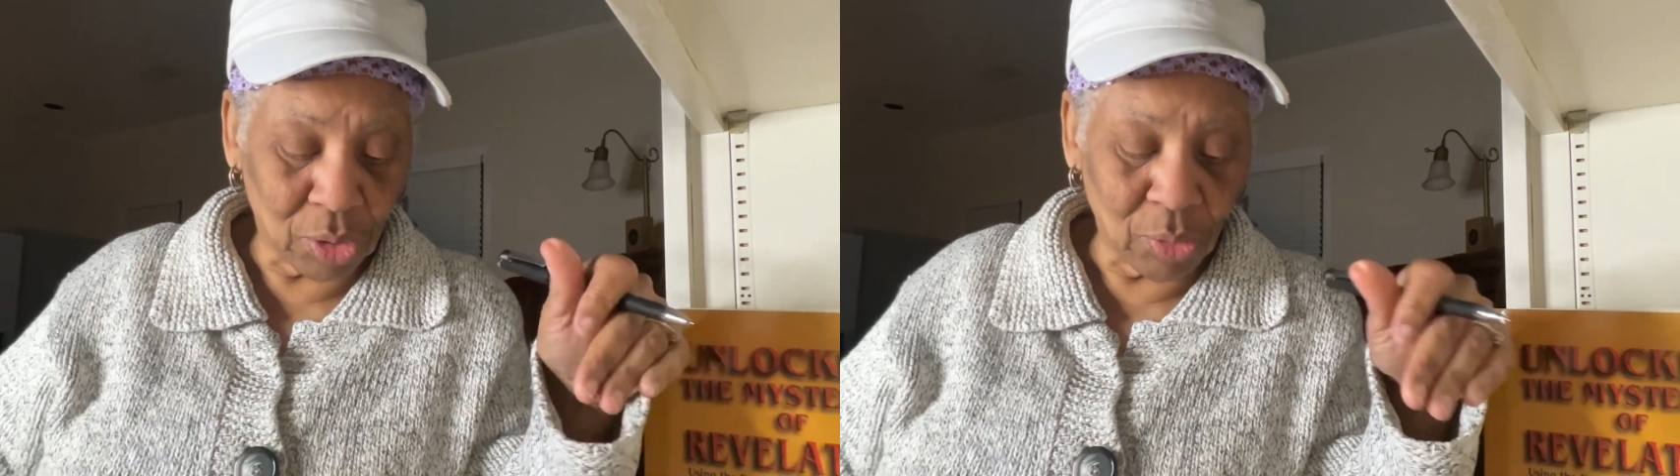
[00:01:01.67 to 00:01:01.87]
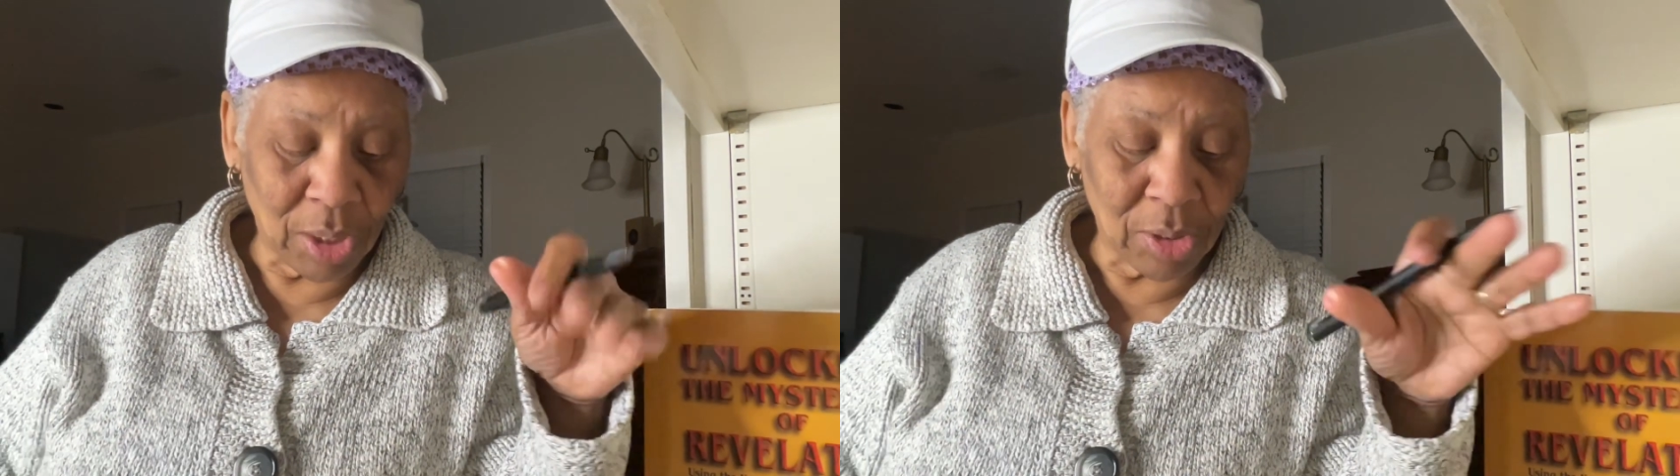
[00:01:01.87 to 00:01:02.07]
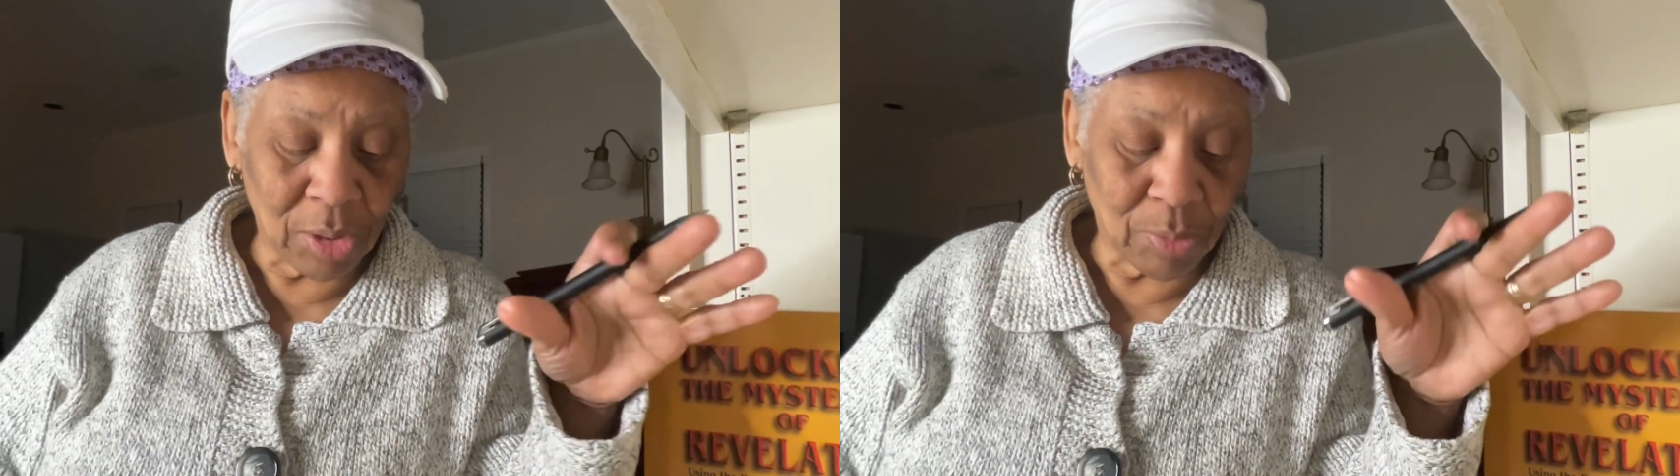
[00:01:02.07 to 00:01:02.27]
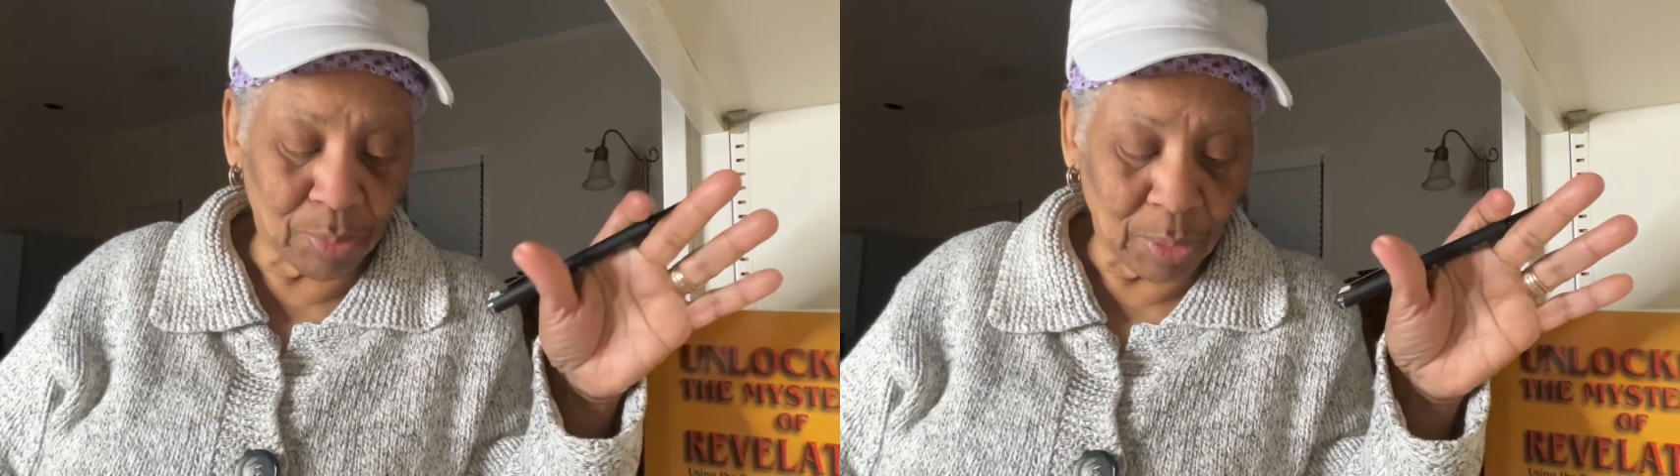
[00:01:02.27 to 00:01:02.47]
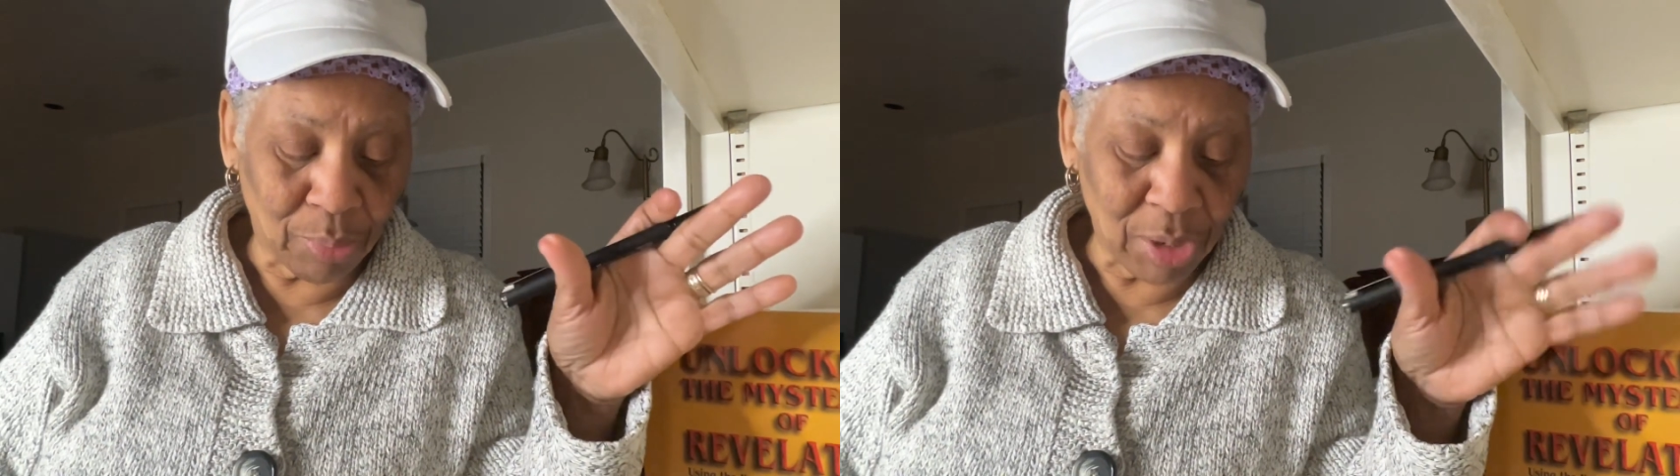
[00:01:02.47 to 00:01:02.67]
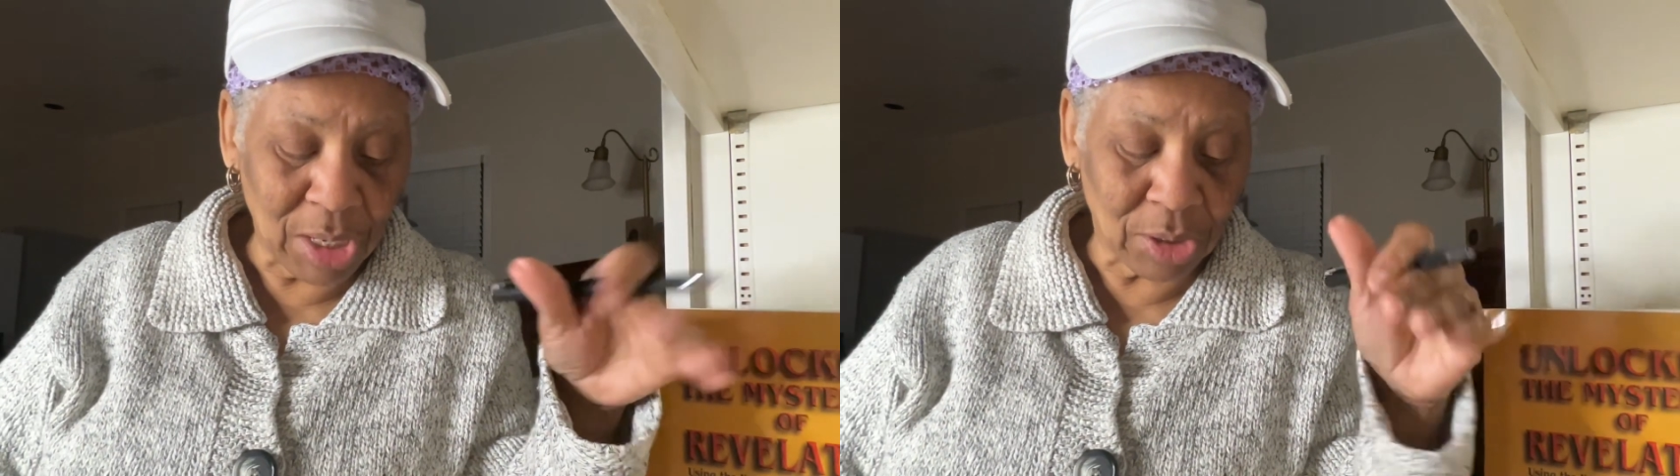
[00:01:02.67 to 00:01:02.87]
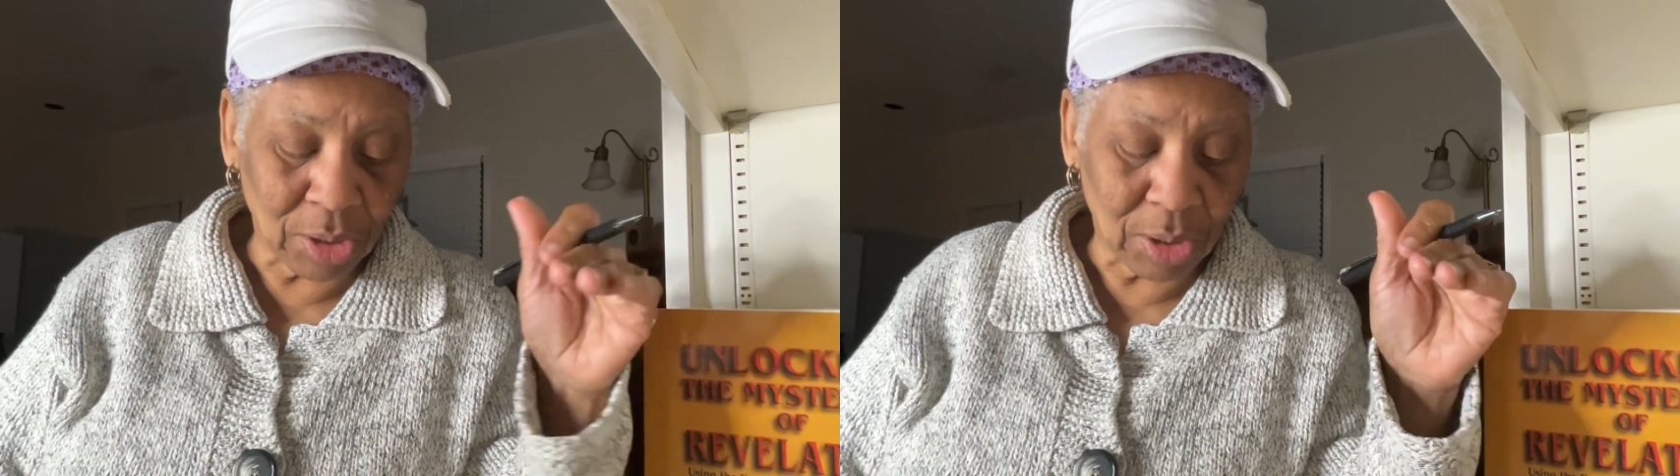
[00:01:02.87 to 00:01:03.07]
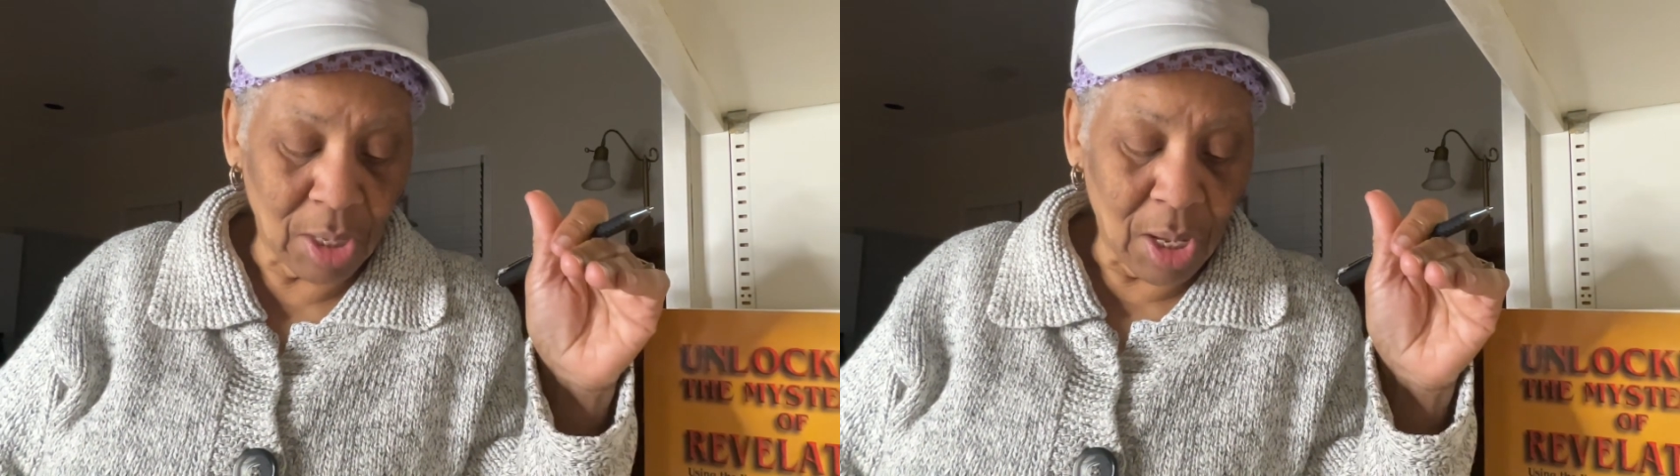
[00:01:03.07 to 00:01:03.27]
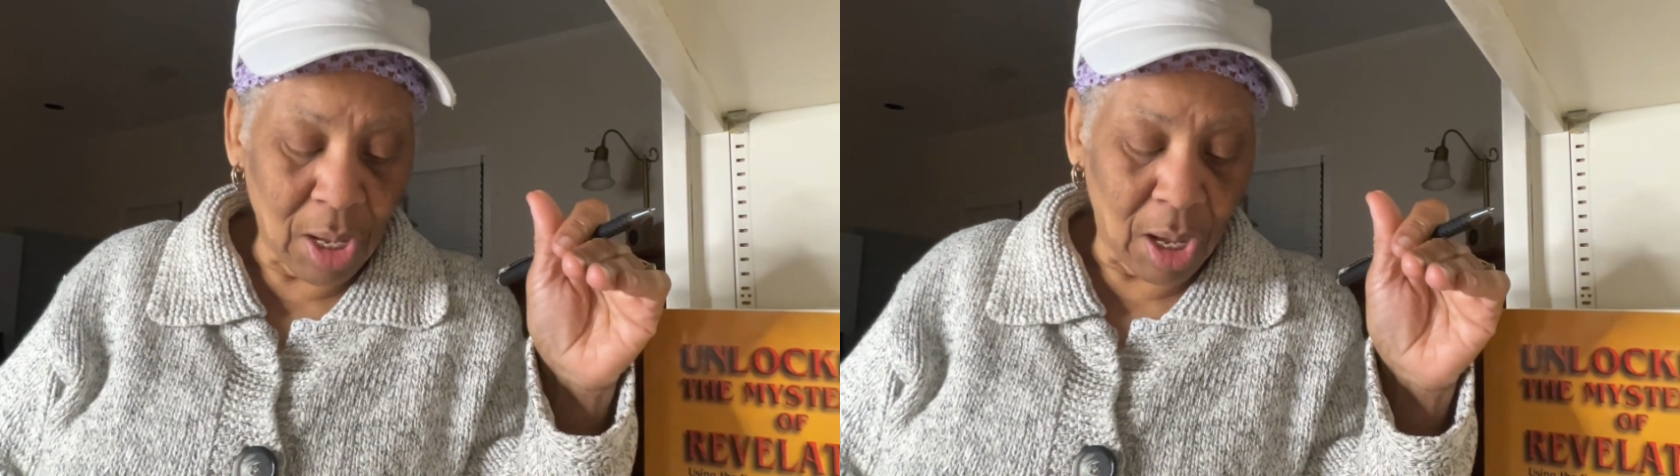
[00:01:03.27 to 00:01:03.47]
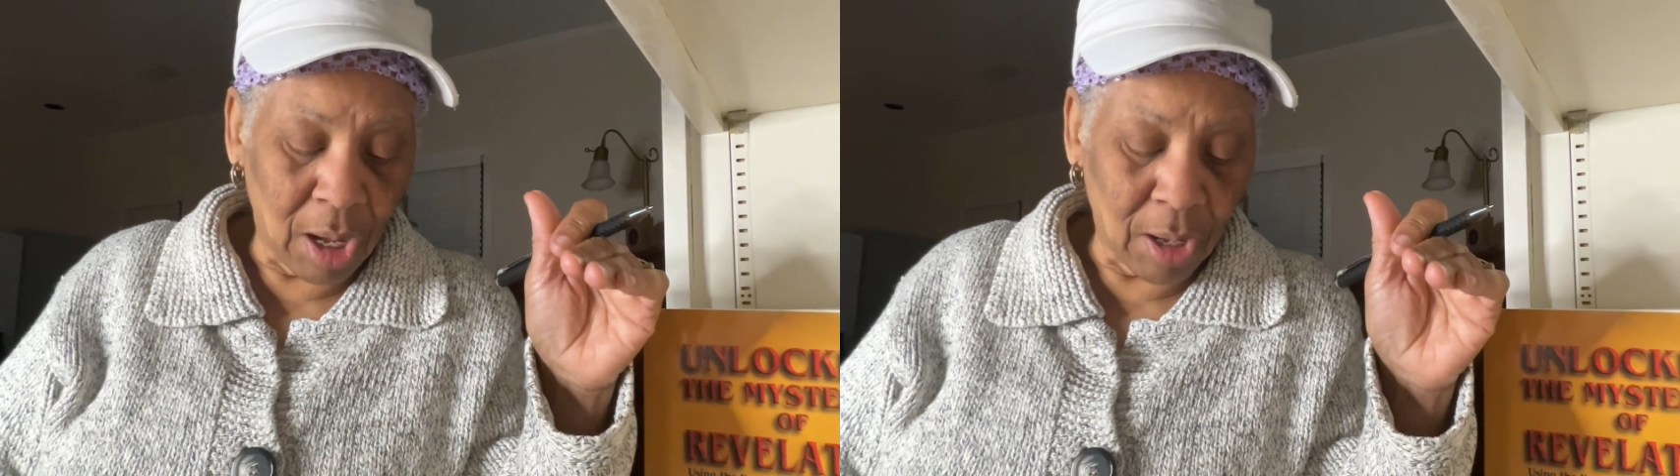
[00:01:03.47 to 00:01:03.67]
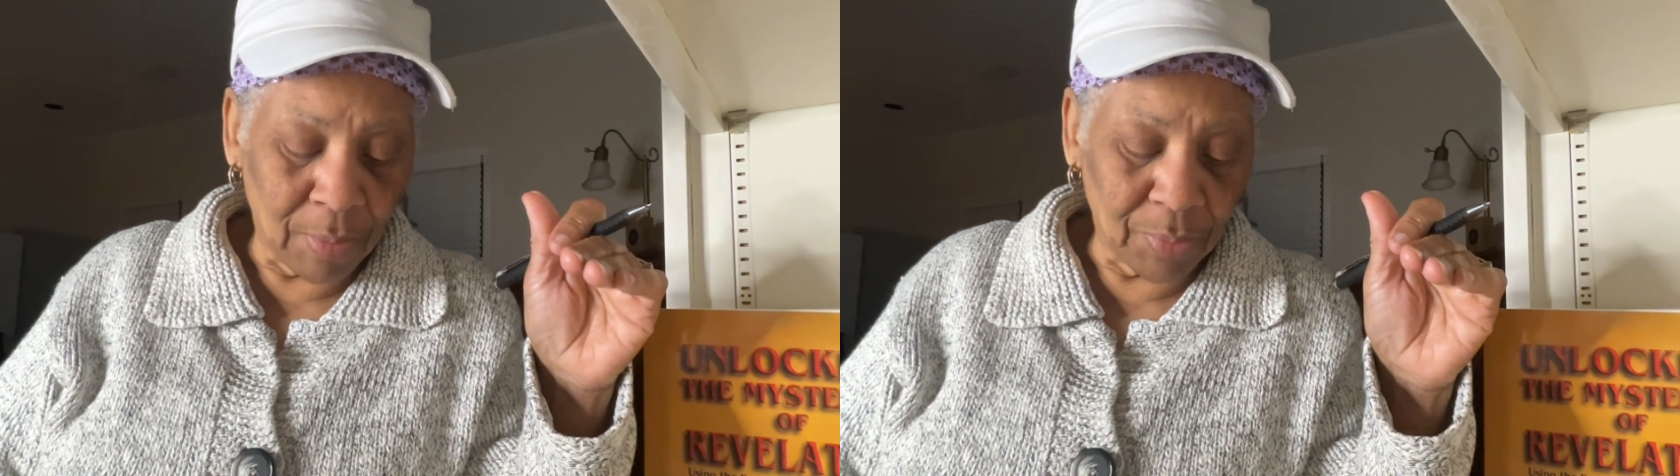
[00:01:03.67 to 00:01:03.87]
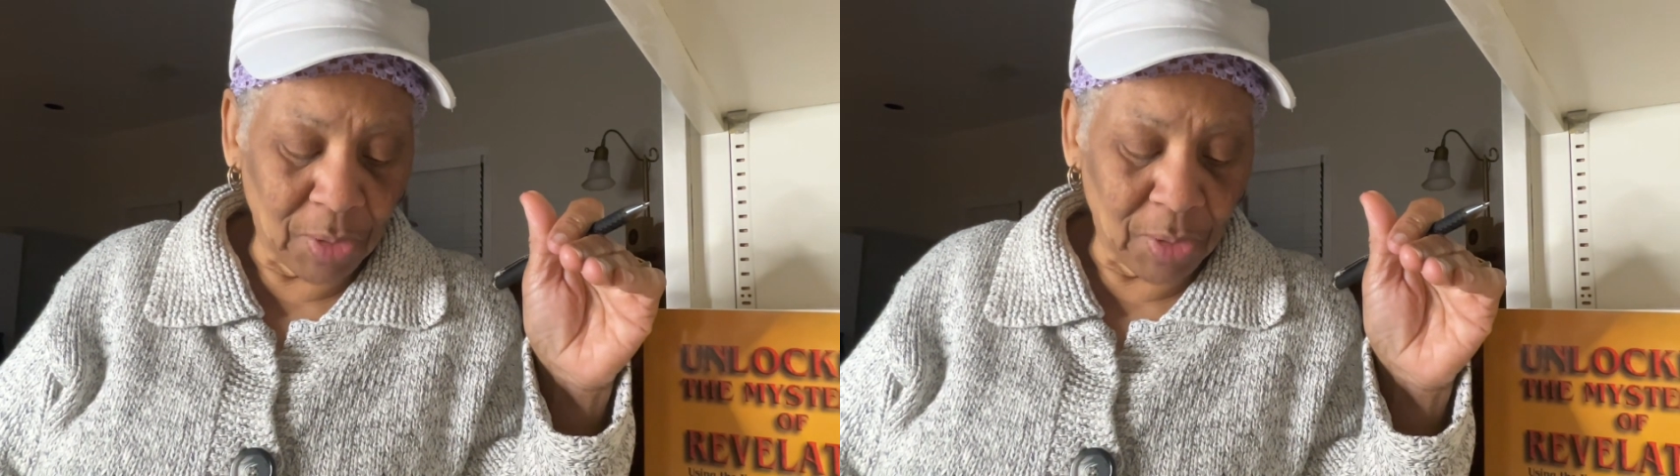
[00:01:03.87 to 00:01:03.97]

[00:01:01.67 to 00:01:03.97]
You hear the, the praises. Um,